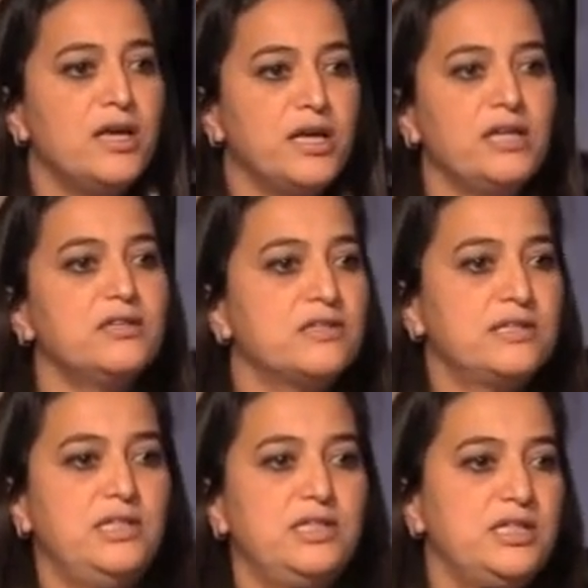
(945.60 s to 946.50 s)
in the
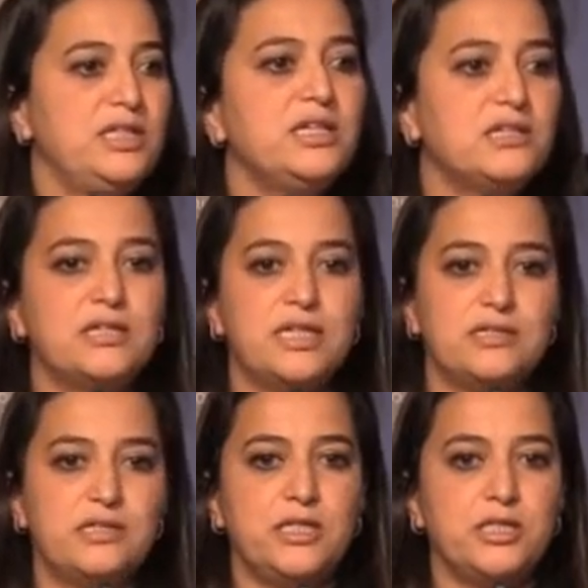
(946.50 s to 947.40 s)
city, in the
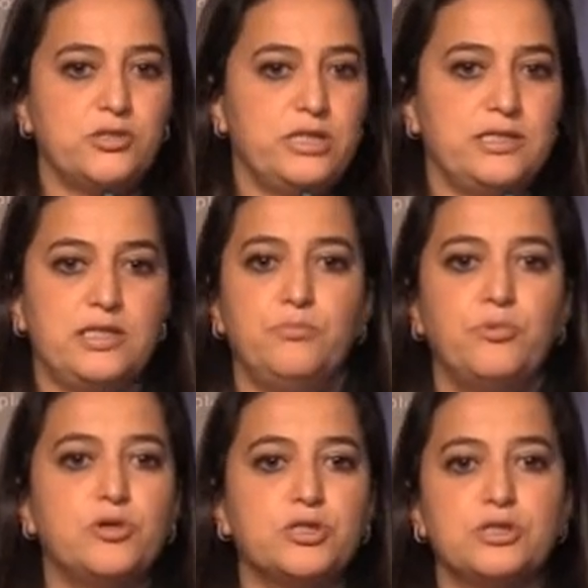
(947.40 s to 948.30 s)
destination is
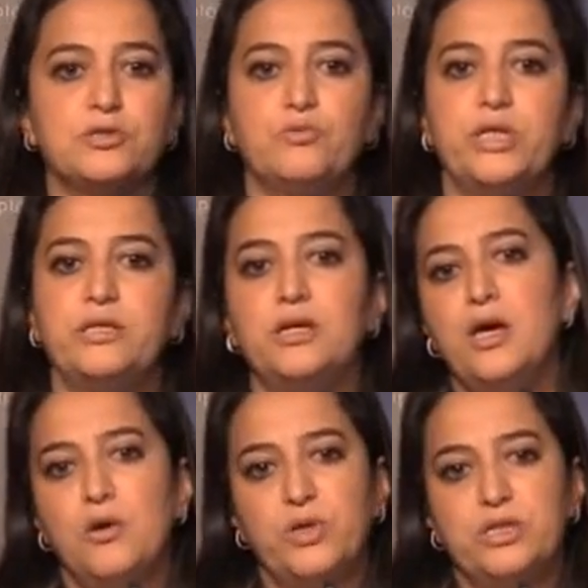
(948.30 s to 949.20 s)
important, with
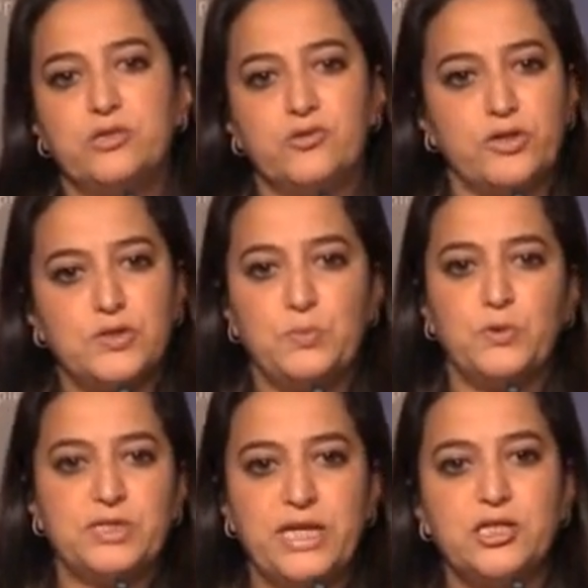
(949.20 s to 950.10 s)
the
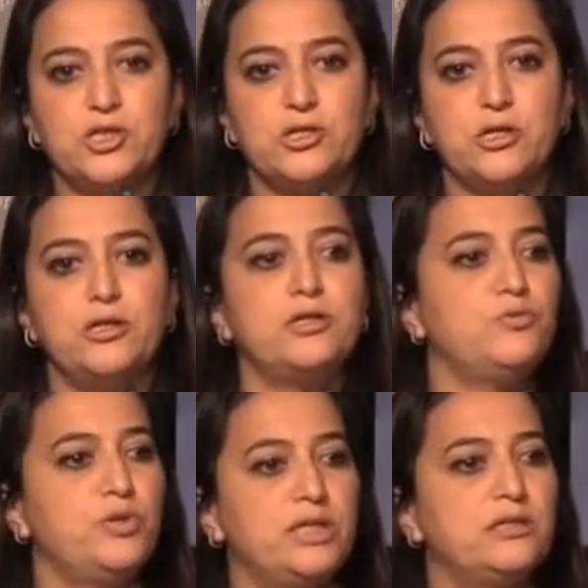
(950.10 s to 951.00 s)

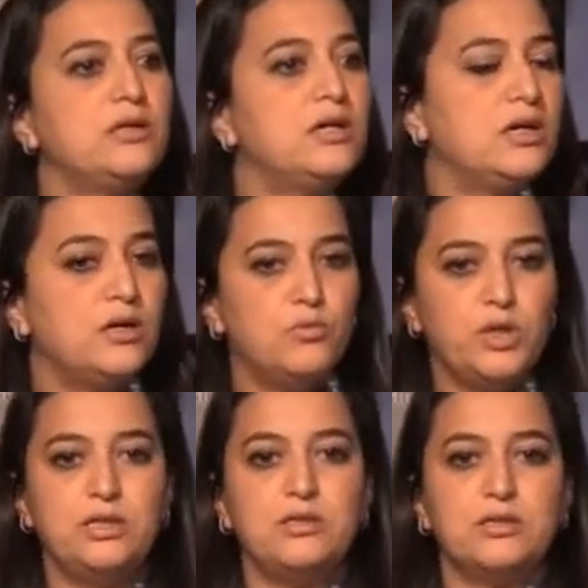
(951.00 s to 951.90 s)
transportation, with
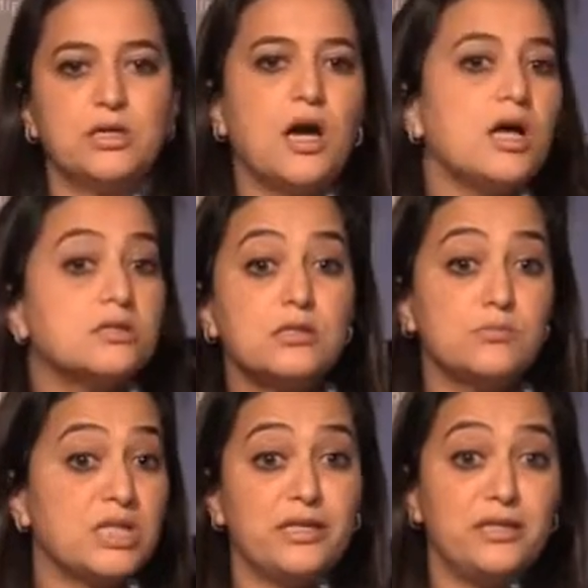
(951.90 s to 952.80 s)
the
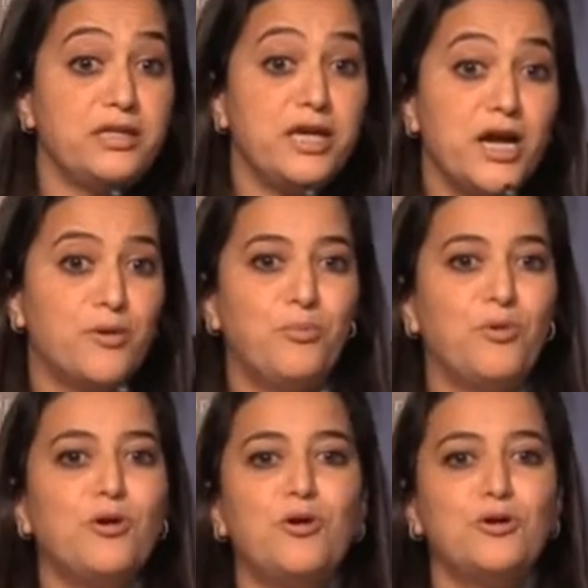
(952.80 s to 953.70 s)
customs at the
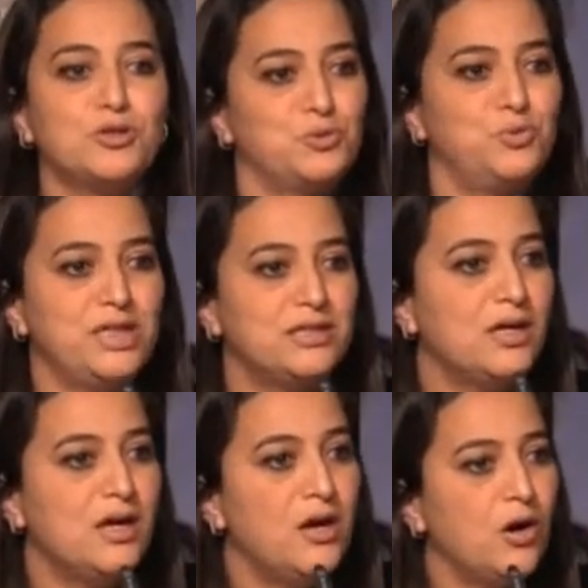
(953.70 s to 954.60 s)
airport, with
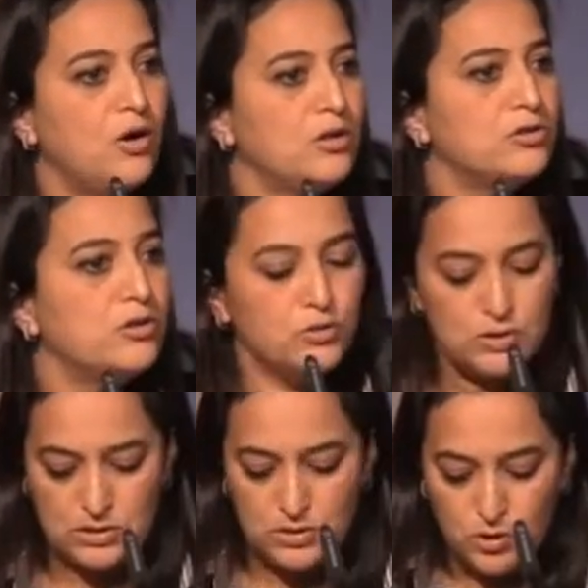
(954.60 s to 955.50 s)
all
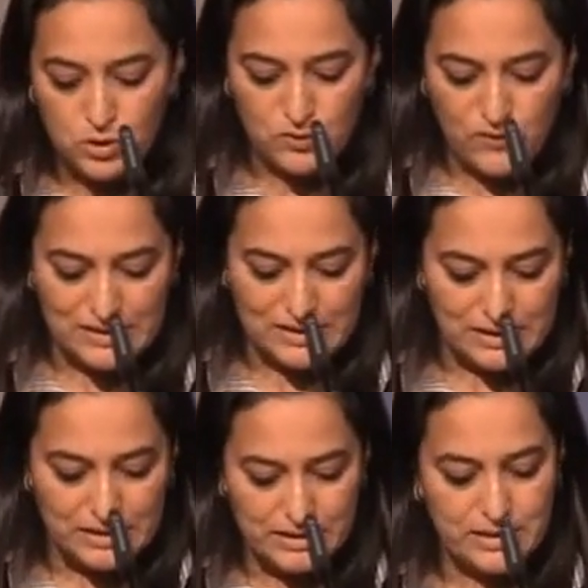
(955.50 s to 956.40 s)
those
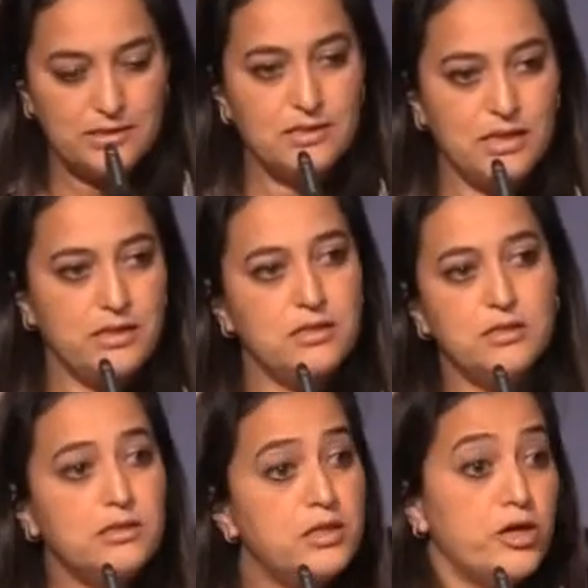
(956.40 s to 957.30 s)
facilities, and
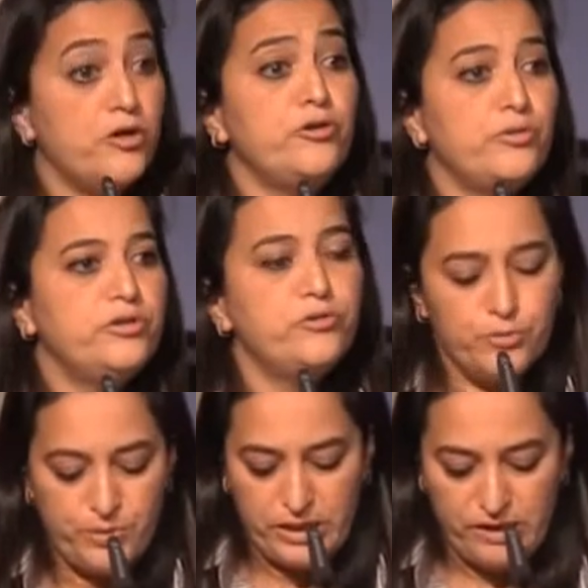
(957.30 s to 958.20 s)
the
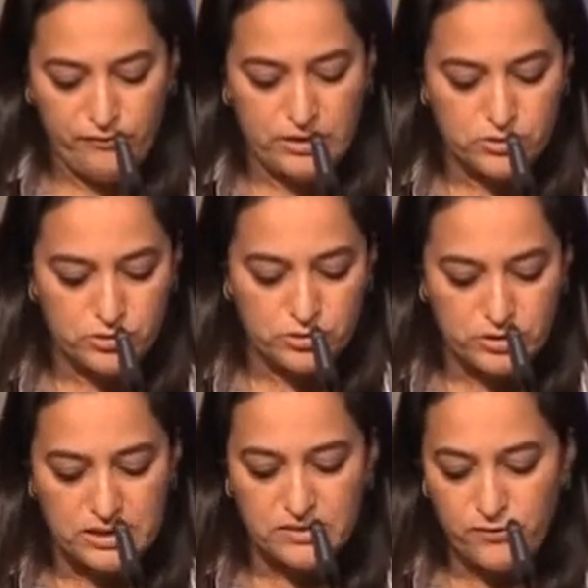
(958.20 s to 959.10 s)
urban infrastructure
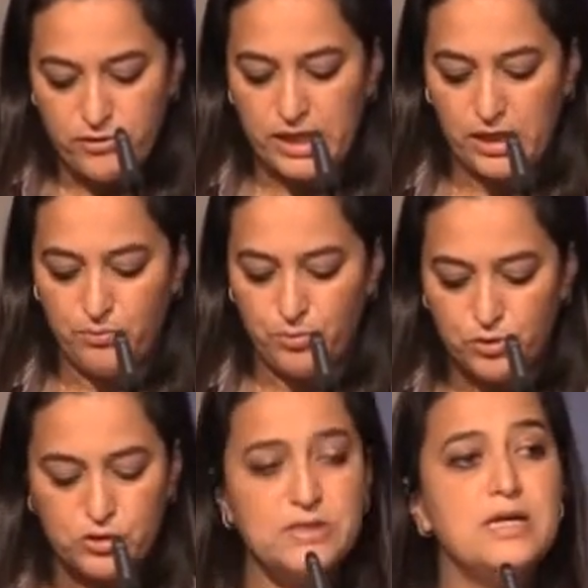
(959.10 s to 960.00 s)
is very
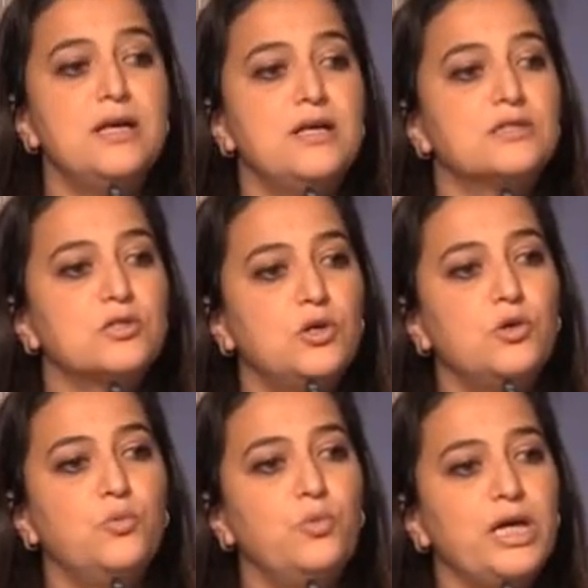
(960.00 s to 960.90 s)
important.
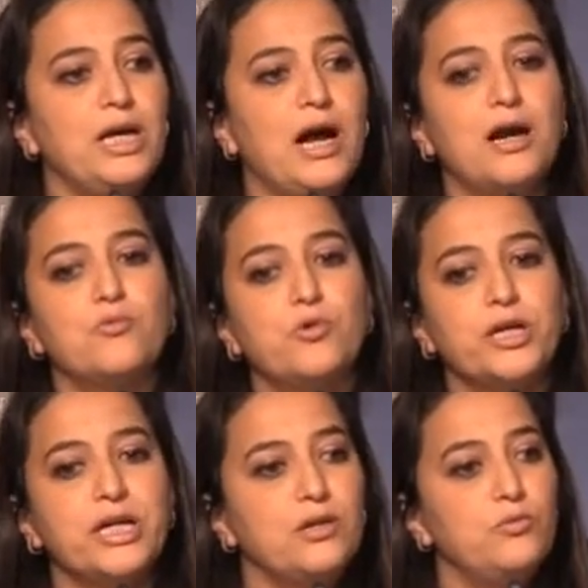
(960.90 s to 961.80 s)
So we are
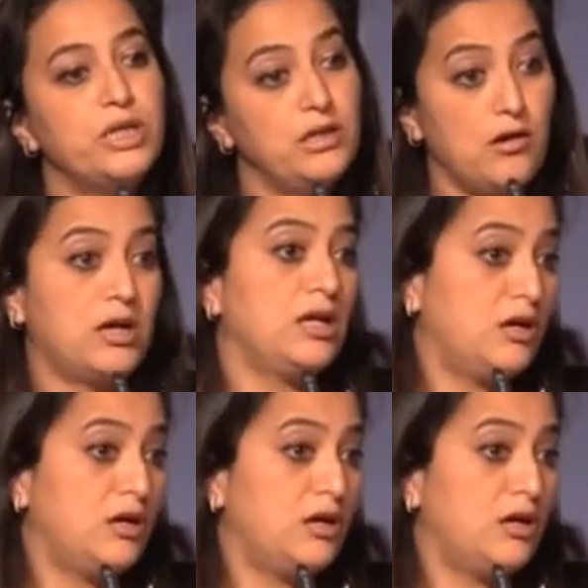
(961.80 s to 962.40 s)
working with local